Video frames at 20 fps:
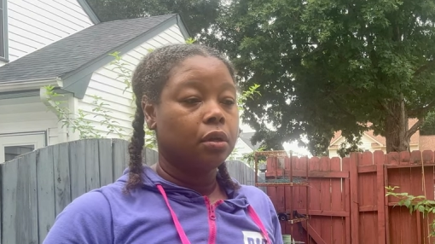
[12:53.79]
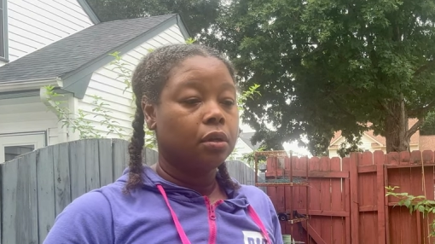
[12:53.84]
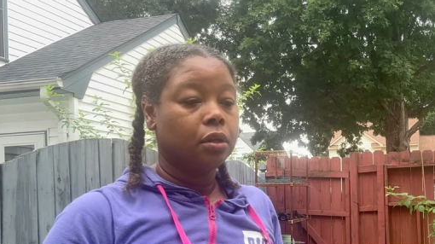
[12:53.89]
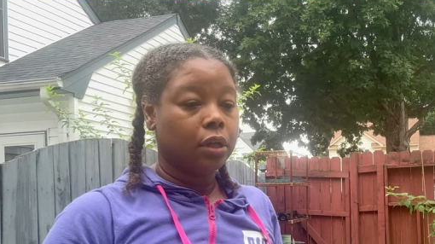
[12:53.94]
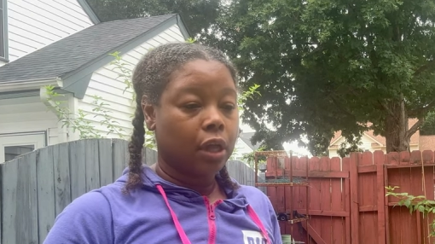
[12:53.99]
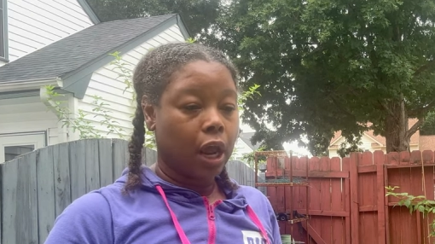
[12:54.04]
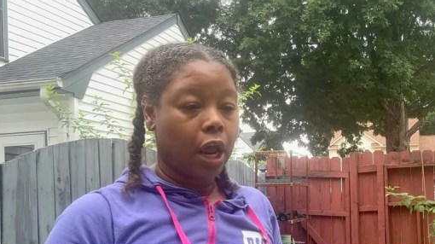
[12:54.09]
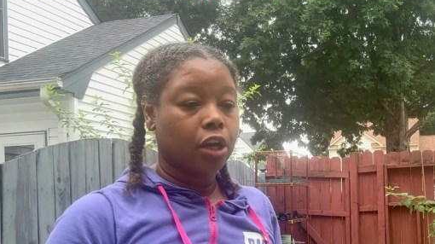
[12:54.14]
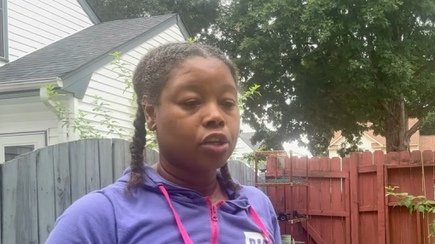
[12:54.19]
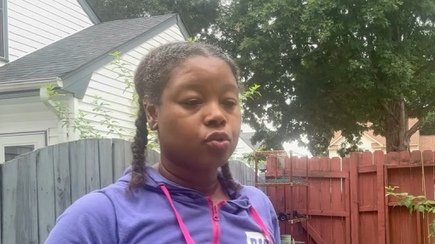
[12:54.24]

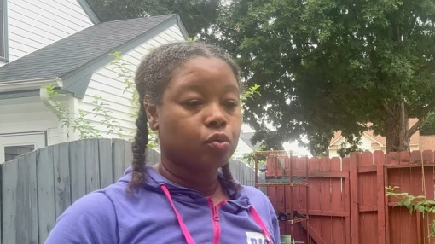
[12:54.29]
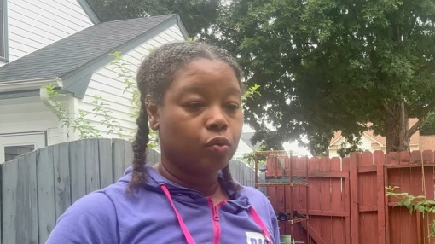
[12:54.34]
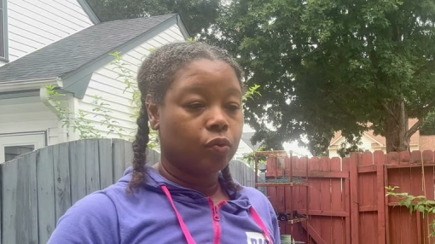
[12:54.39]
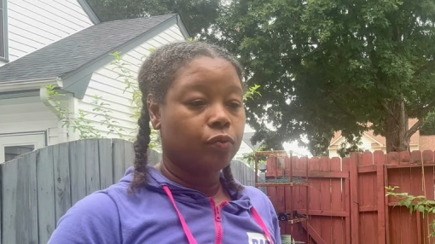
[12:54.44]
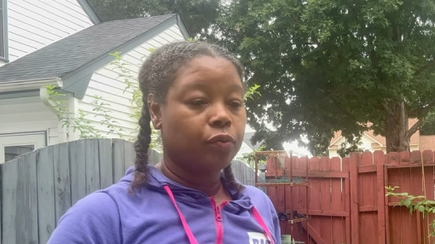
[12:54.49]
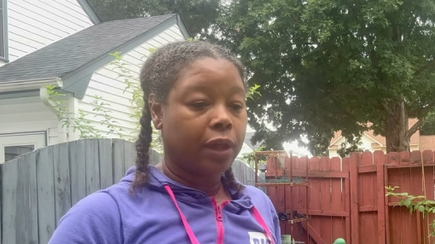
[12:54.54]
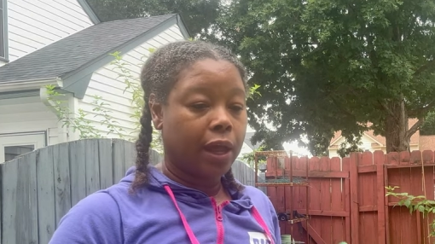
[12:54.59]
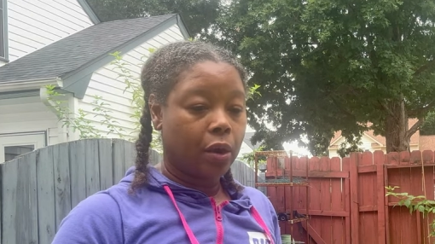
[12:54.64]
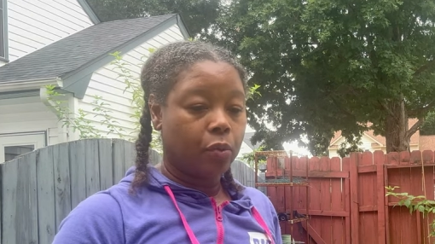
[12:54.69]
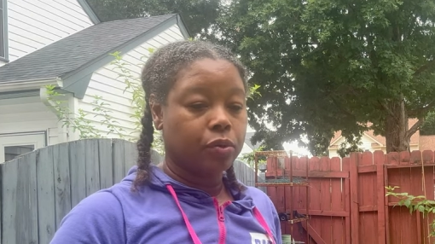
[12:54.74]
the actual
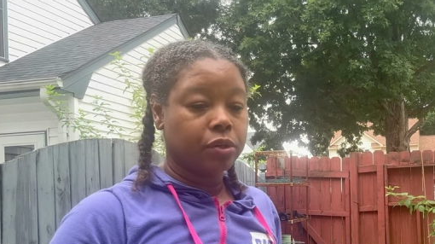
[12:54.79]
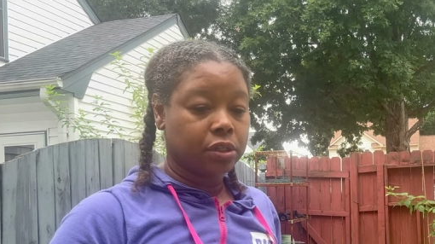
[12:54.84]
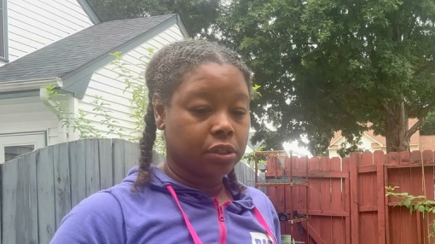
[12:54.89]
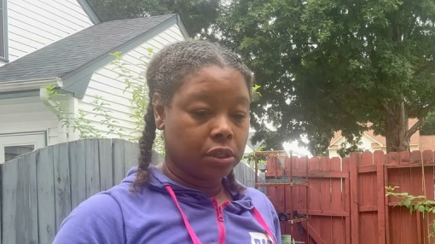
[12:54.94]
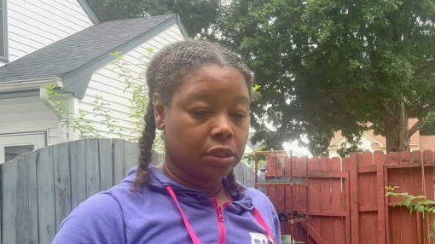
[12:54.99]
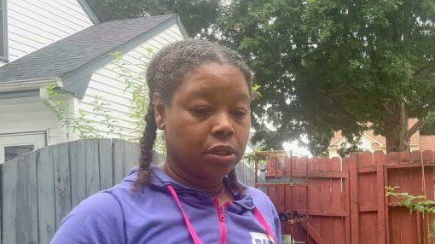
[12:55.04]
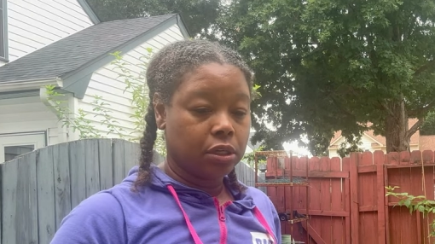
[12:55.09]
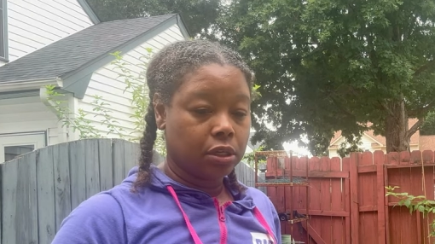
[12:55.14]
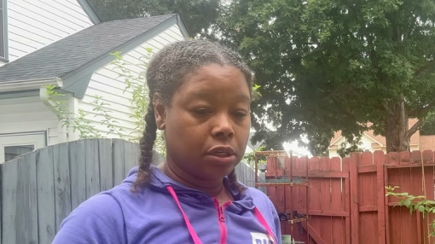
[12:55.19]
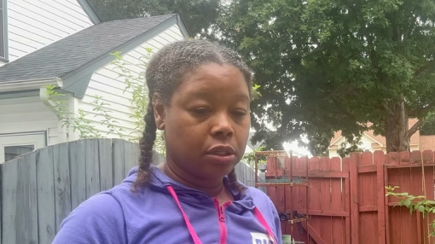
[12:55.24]
flower
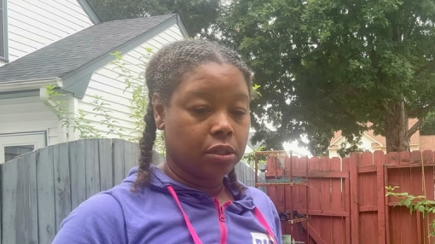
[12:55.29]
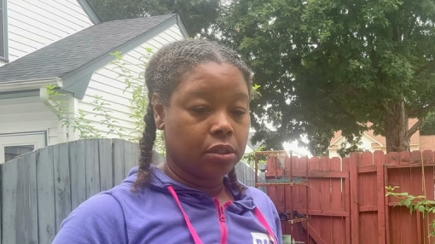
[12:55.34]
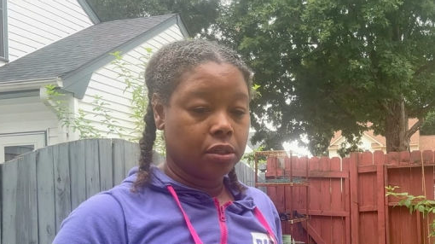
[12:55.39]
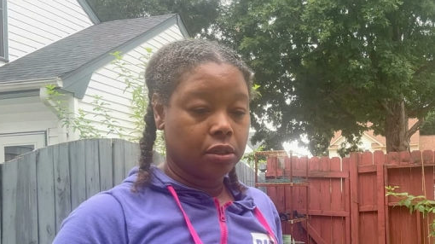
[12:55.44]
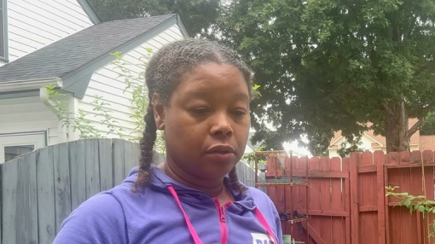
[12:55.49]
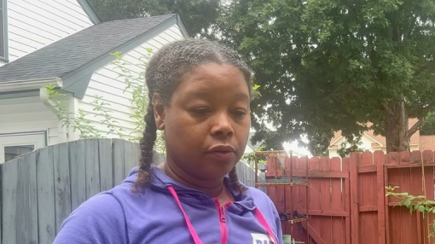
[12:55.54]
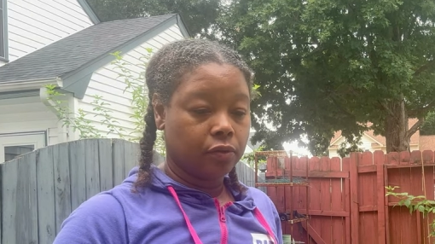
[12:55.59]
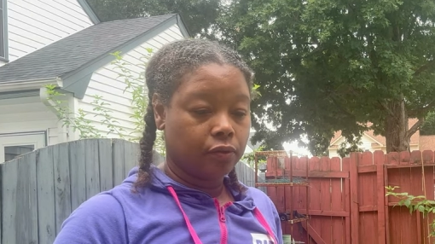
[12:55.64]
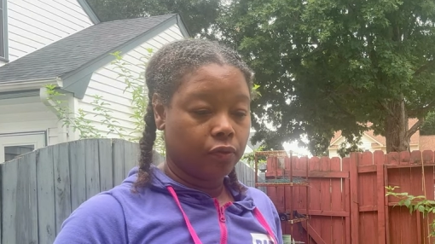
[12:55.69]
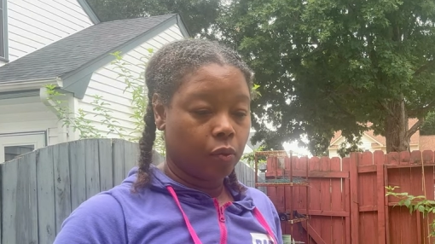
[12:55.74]
seeds
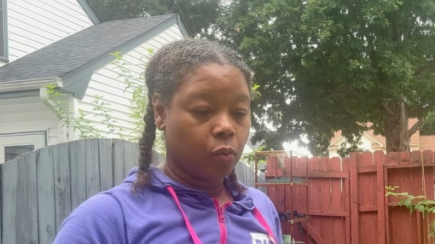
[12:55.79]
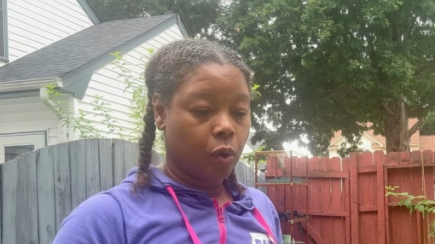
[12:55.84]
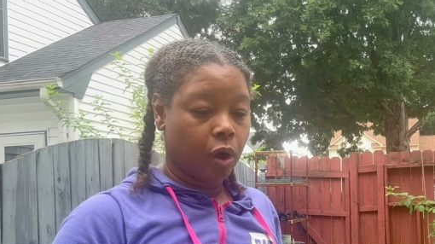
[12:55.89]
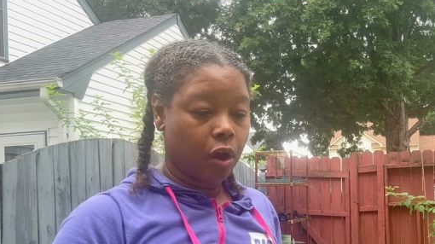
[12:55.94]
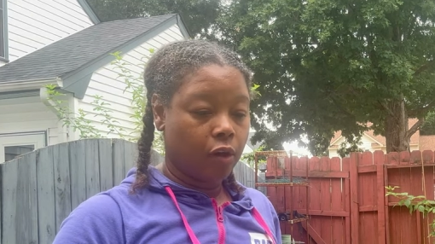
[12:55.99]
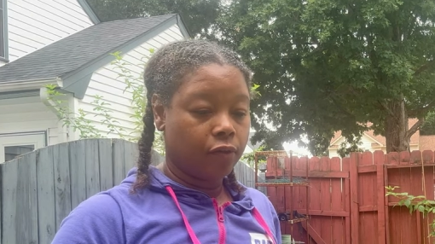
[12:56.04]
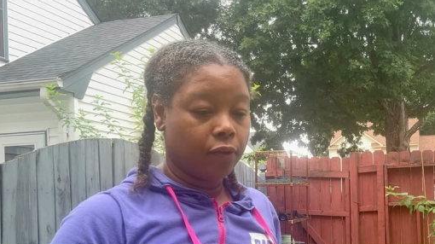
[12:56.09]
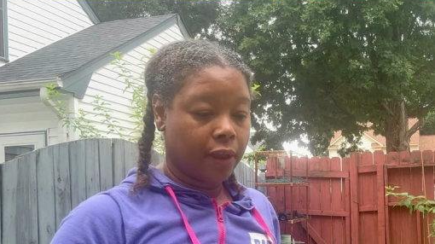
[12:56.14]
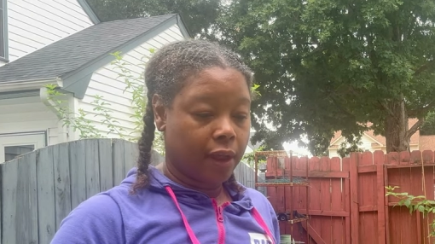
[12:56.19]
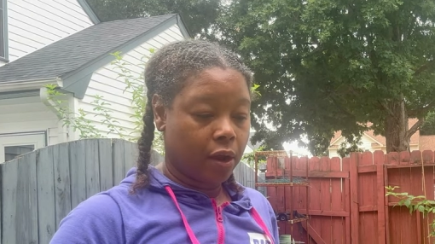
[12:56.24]
for
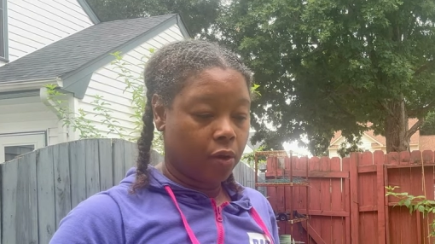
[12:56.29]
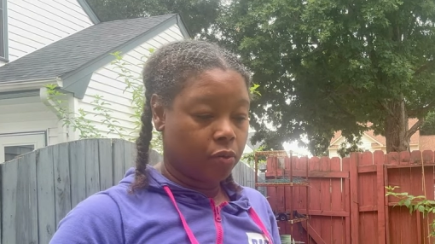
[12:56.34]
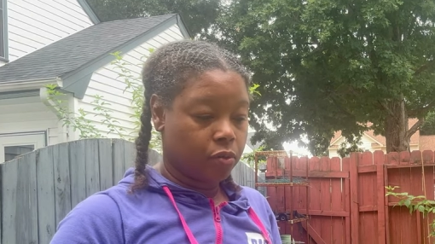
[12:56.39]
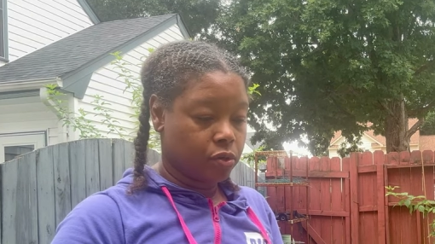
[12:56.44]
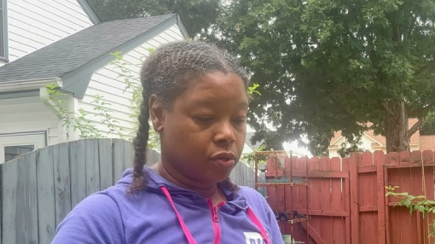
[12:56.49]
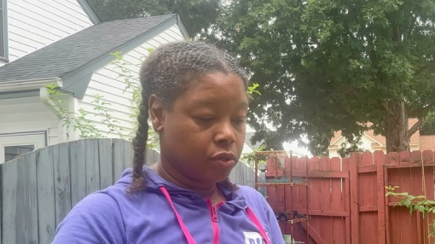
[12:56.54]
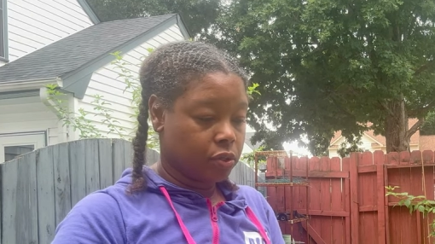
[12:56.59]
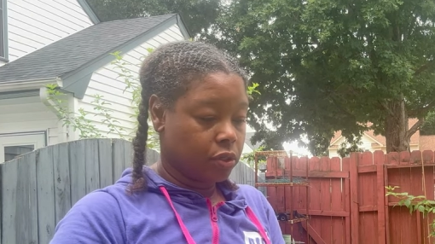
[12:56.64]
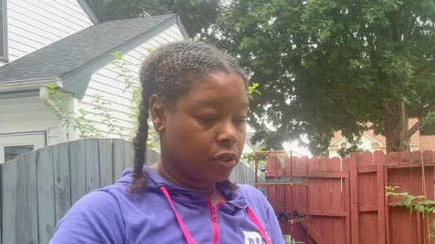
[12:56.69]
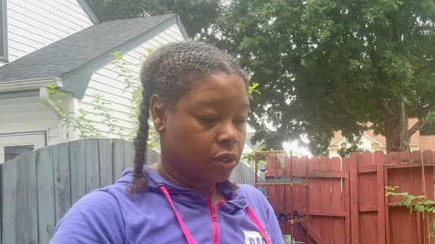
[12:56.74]

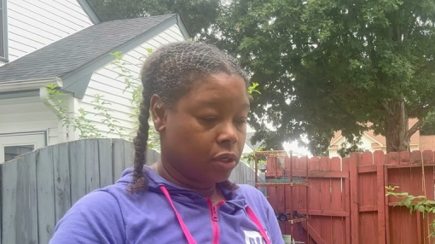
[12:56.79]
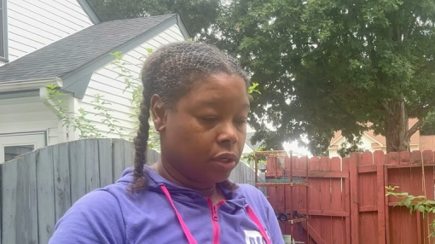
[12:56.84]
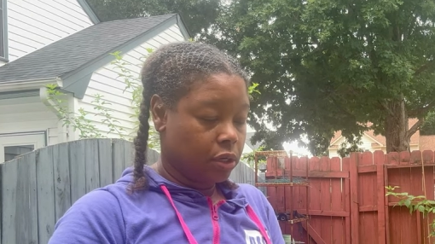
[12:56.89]
wildflowers.